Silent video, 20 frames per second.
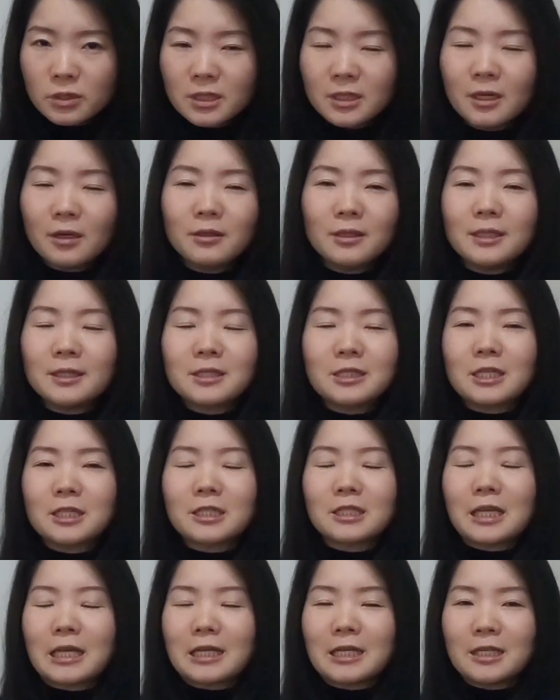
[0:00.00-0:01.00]
You know, it's
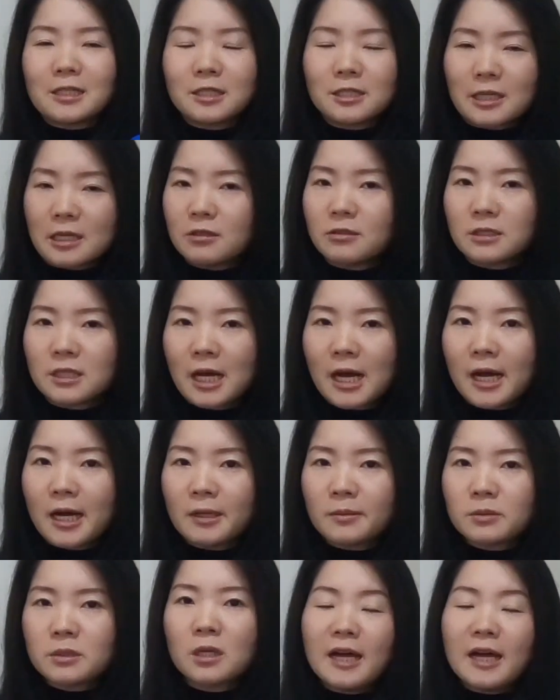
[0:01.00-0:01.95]
just like a stereotype.